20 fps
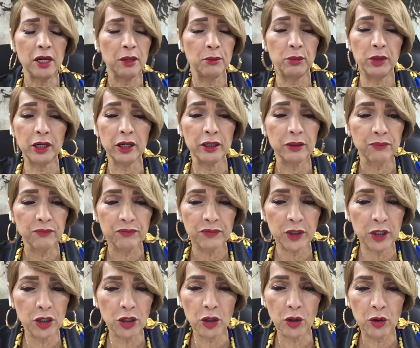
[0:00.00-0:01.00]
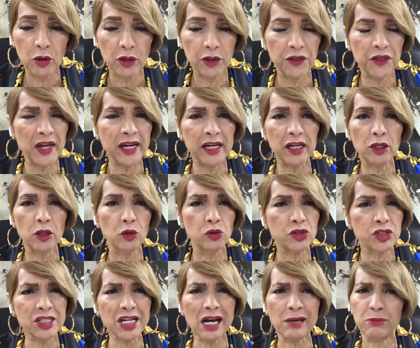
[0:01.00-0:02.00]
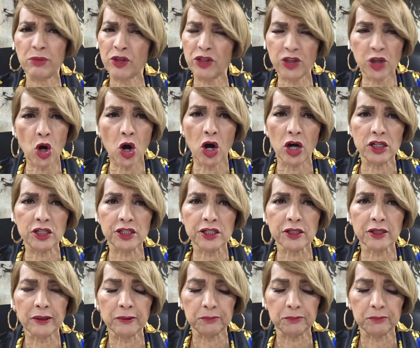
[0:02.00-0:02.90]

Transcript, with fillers: But, you know, thinking those type of thoughts.